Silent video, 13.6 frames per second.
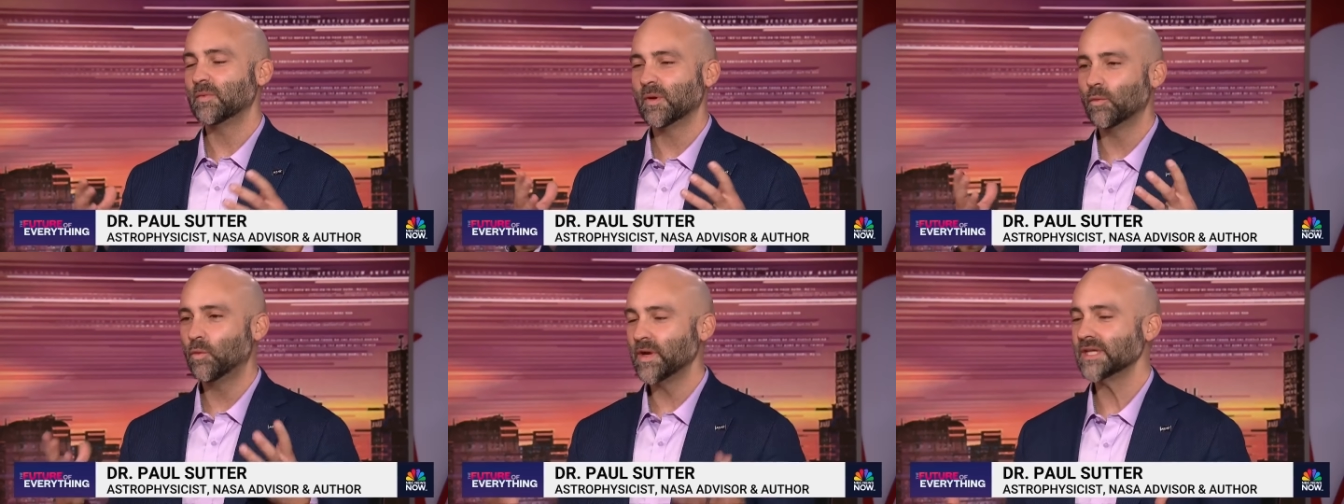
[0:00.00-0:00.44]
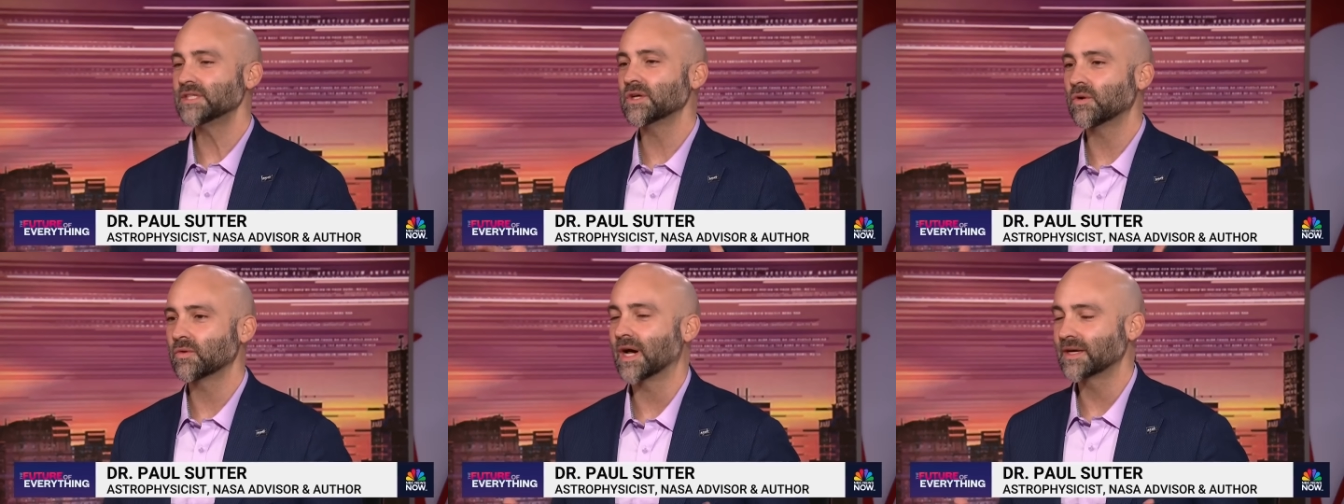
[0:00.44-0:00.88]
we
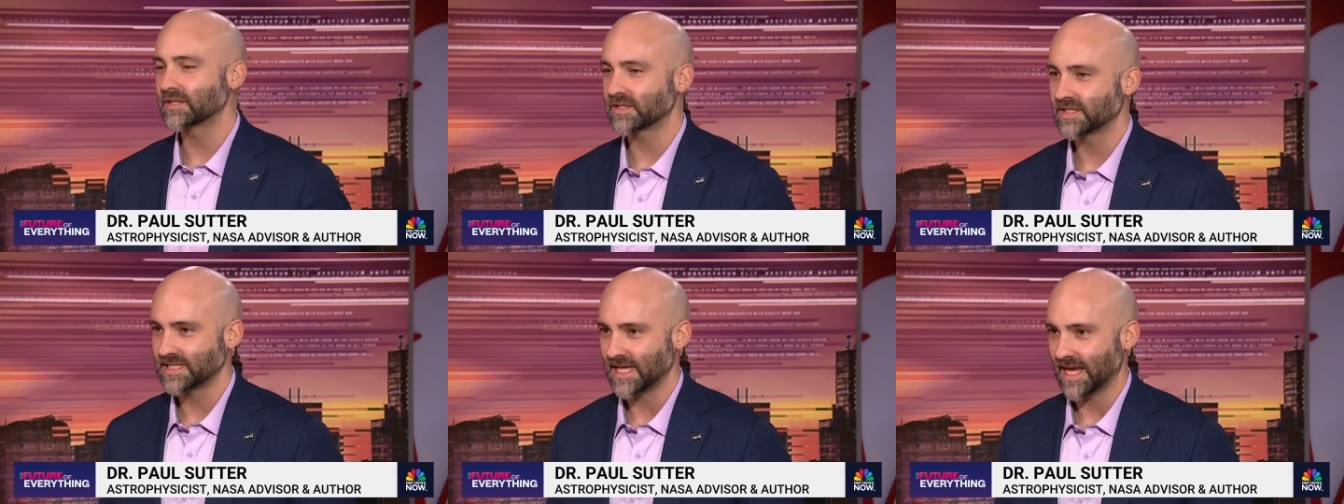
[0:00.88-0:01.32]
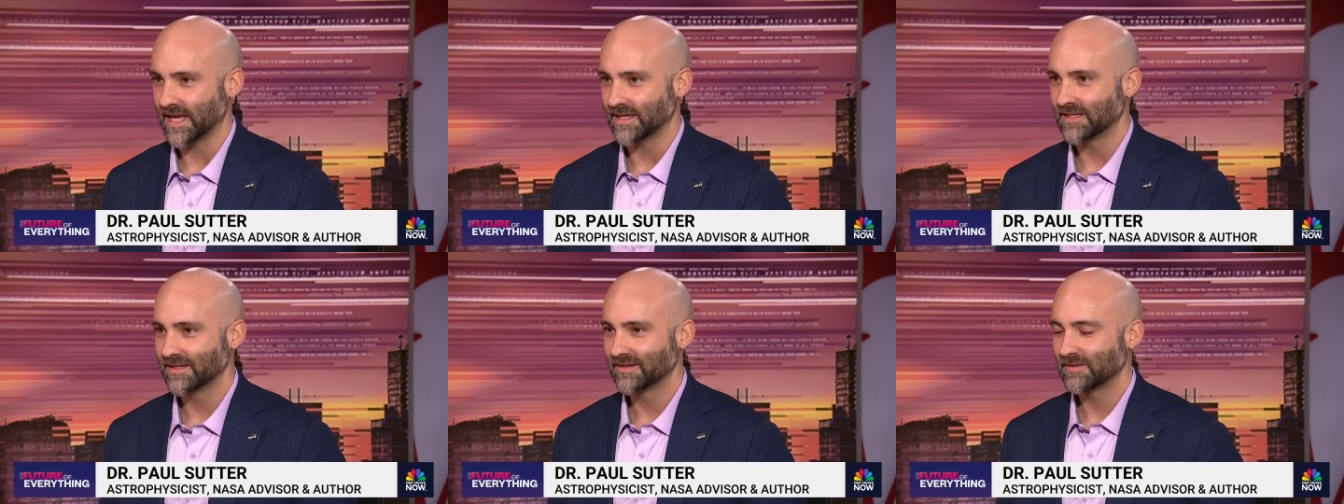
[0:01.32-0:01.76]
don't
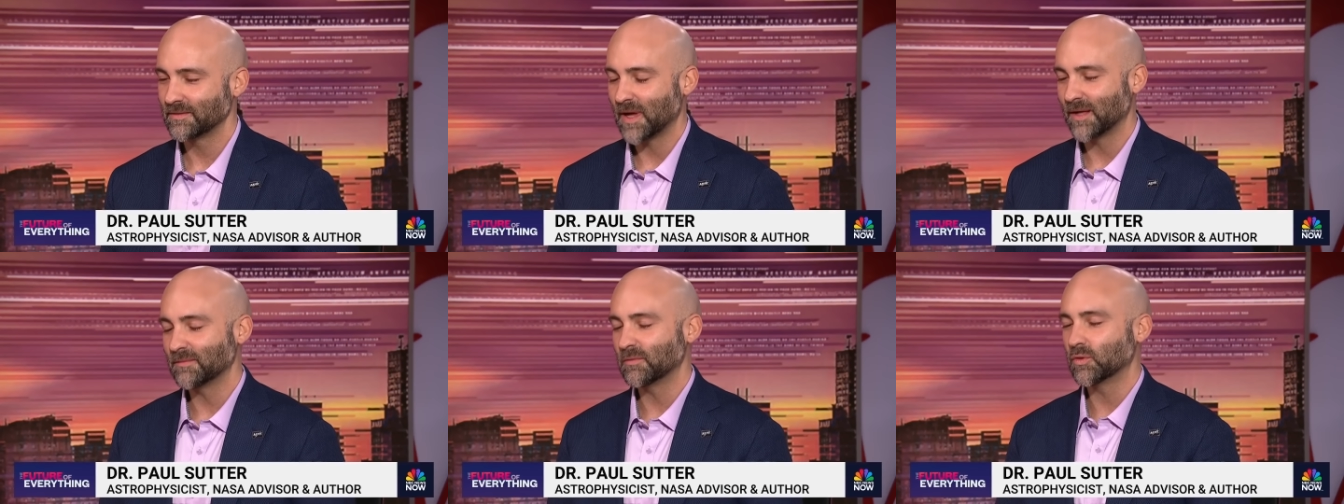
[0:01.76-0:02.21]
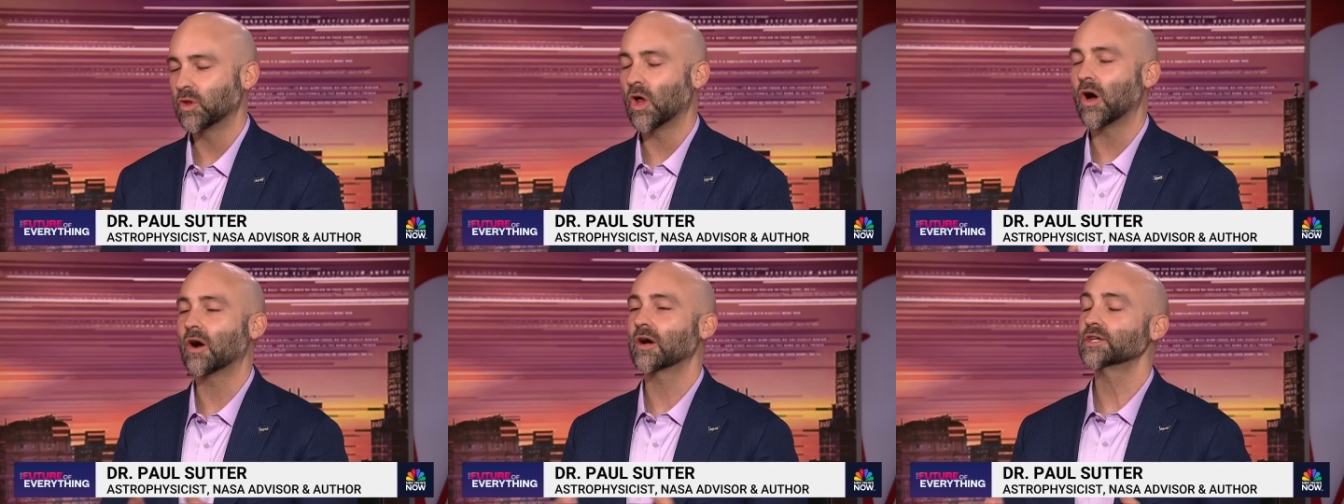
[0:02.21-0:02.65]
understand
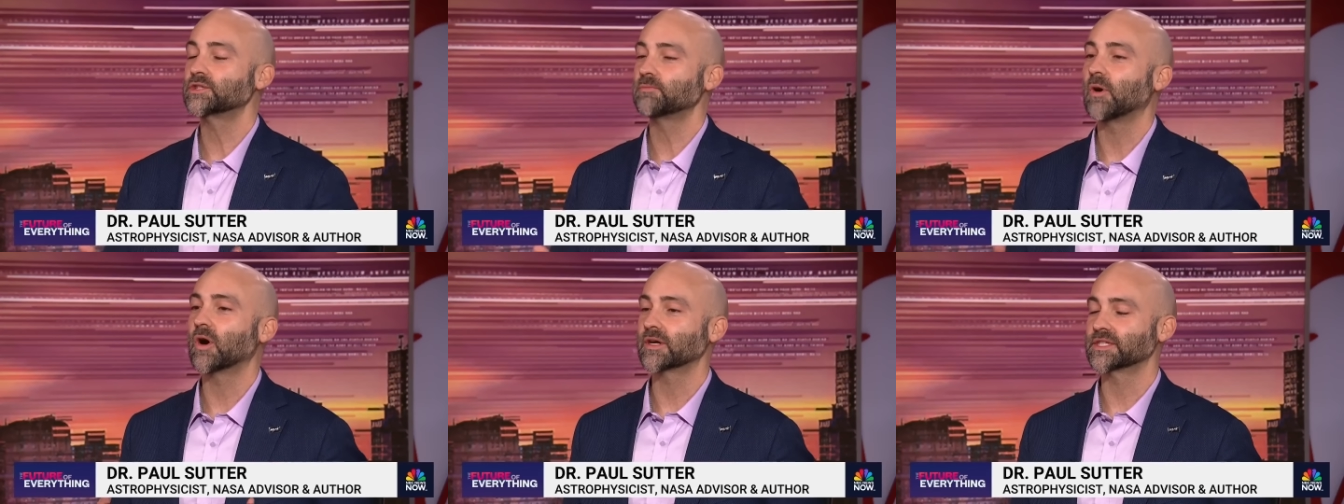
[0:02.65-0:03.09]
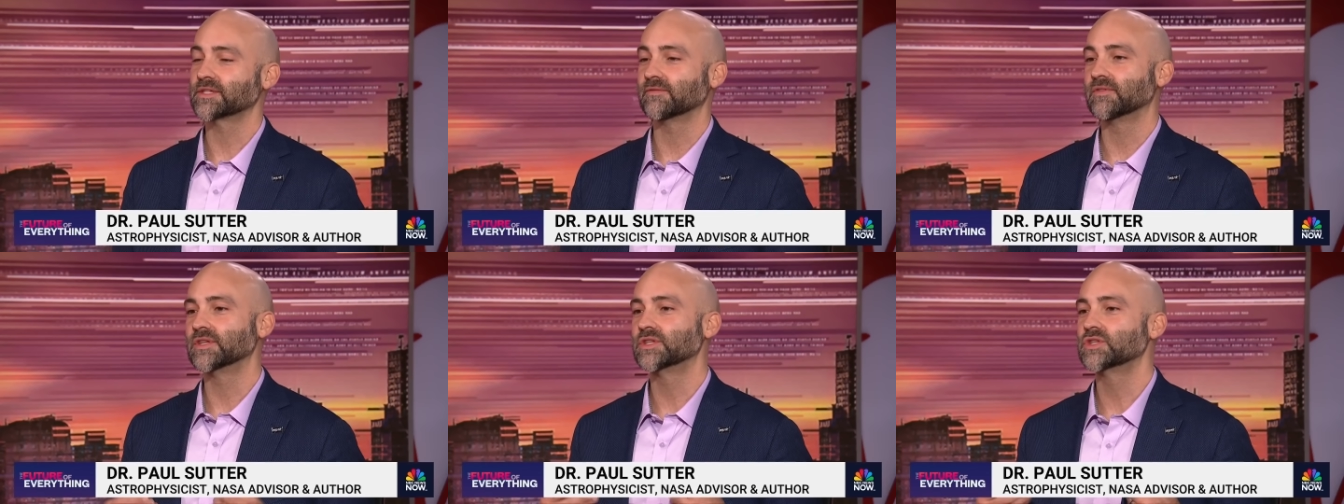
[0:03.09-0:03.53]
large parts
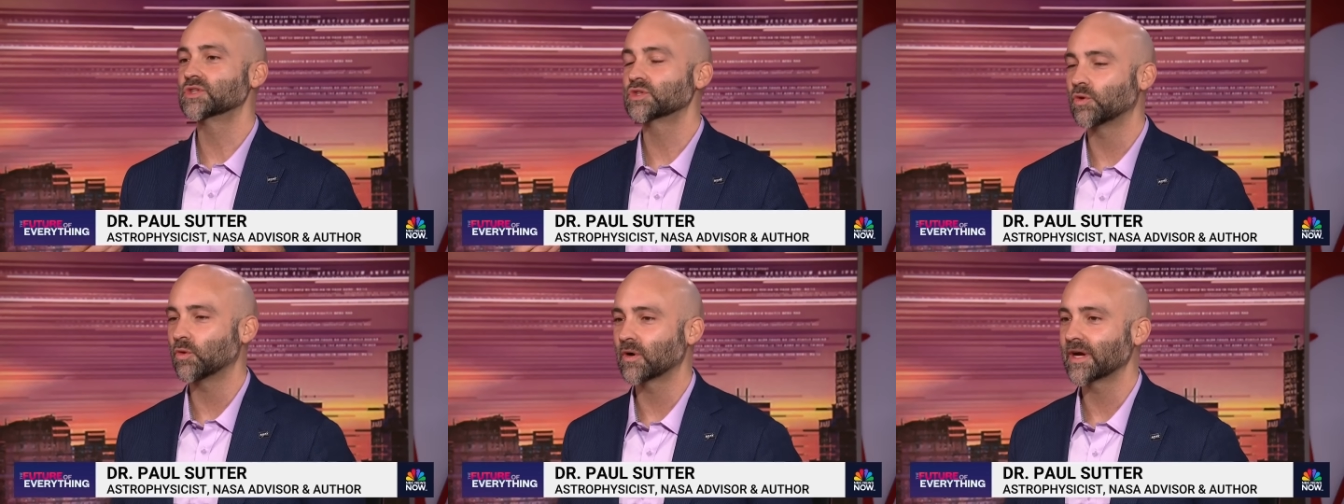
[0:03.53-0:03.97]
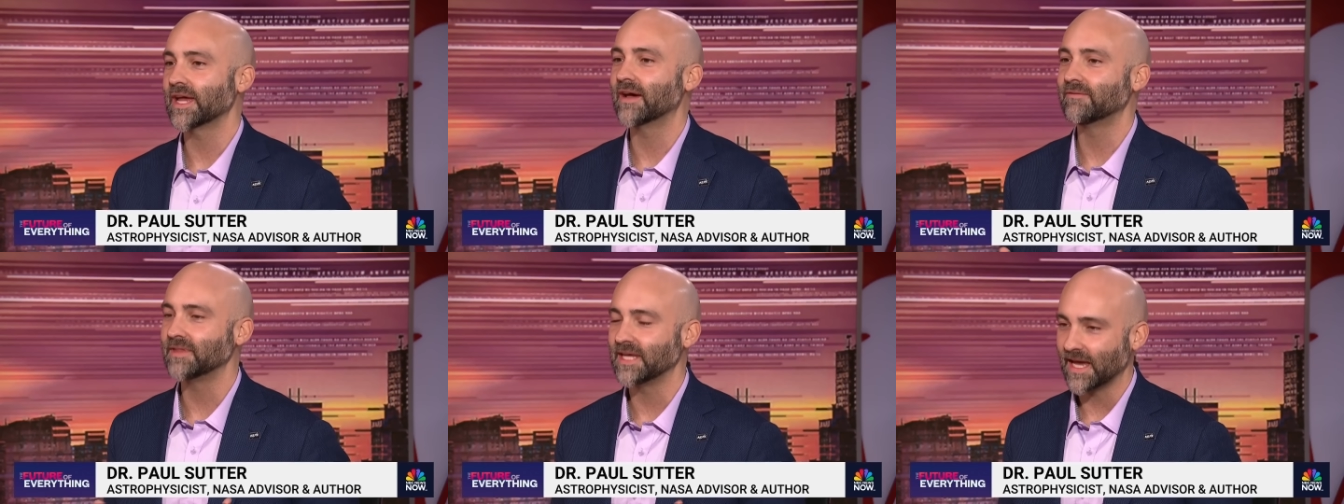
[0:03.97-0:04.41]
of the story
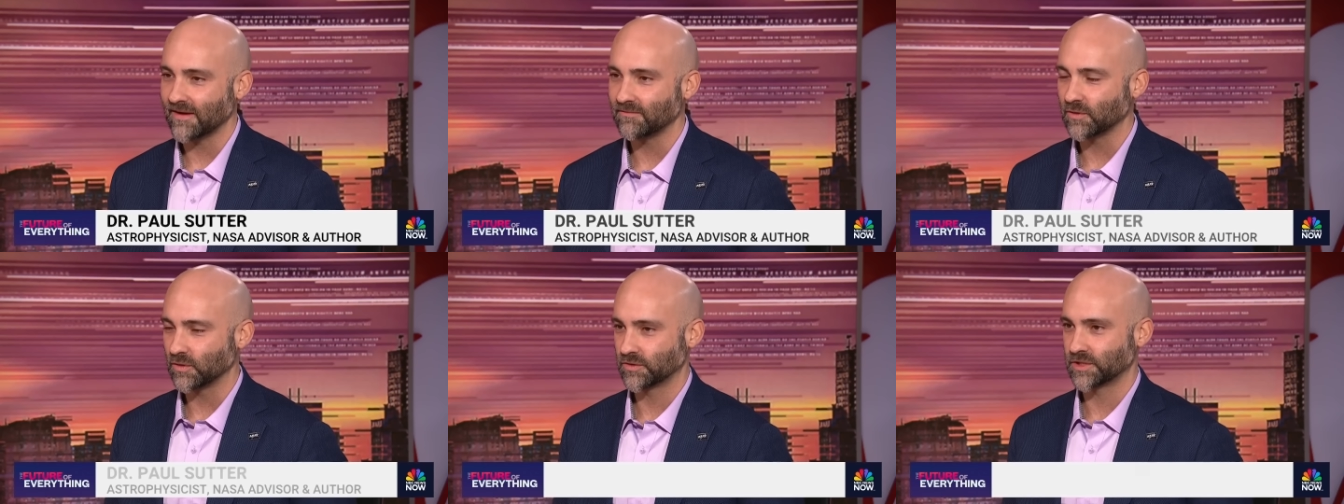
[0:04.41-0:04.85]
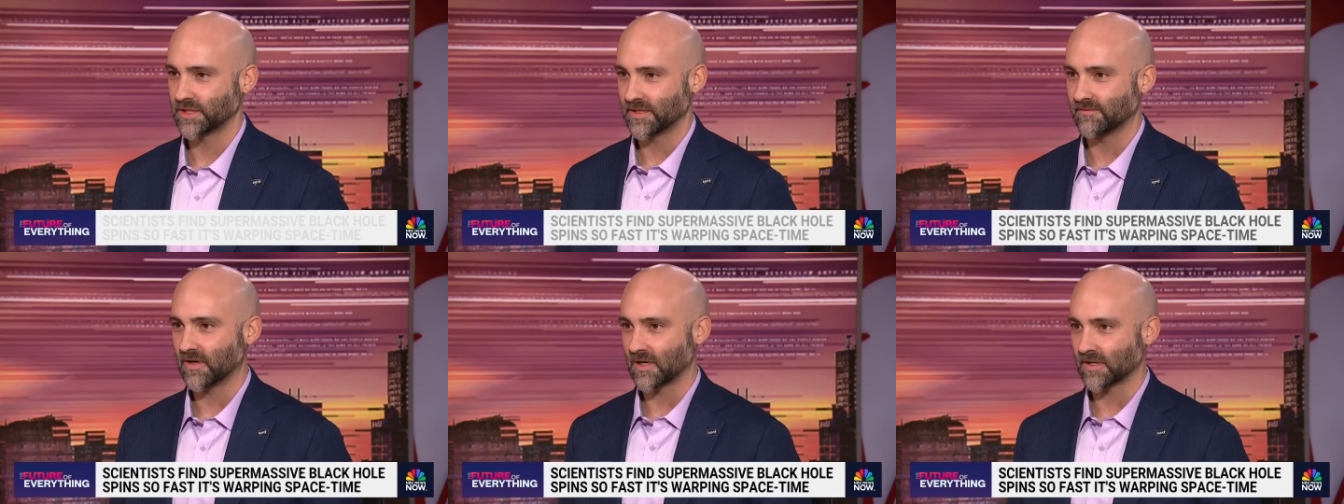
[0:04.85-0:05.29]
of the evolution
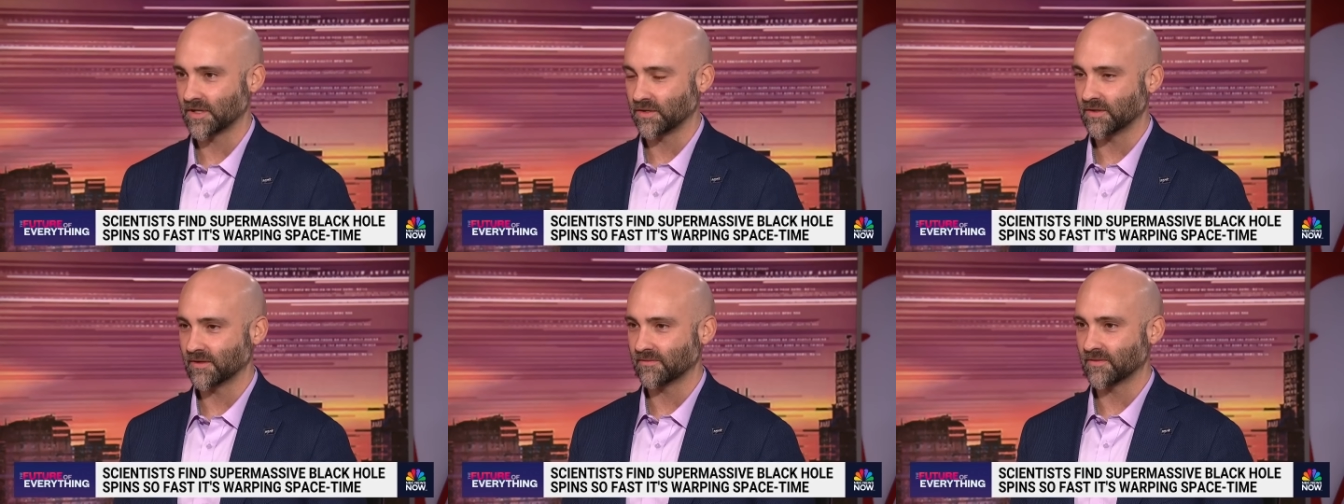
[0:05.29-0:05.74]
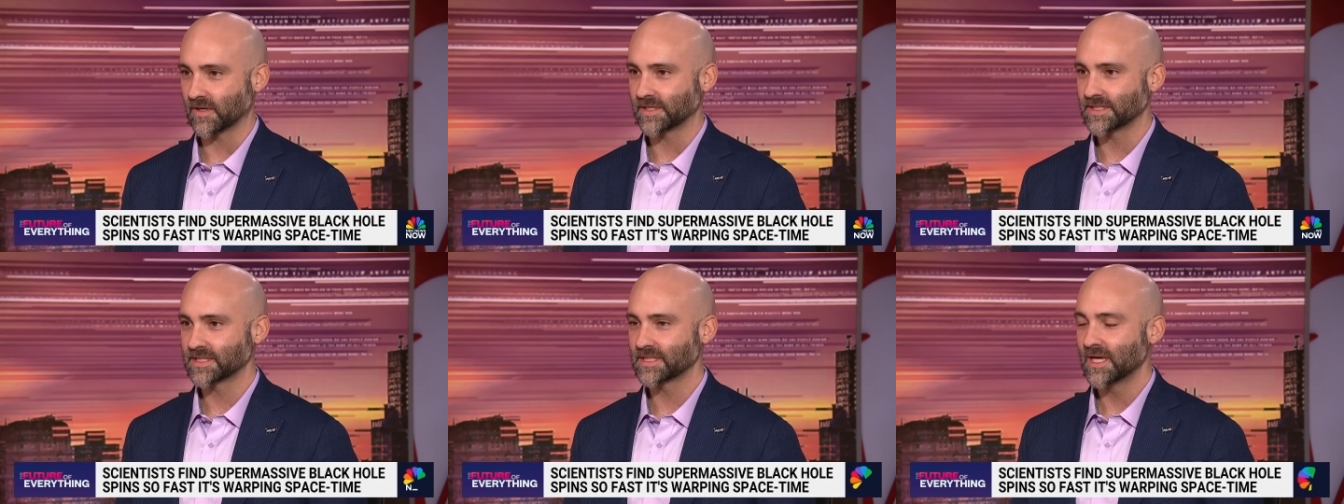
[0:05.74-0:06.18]
of our
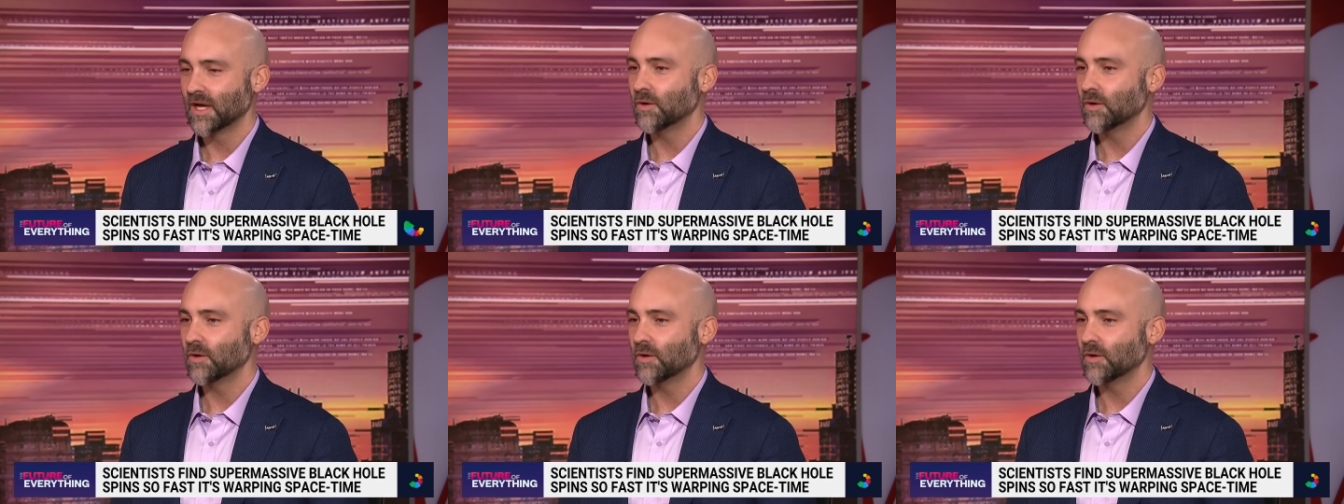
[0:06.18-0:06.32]
universe.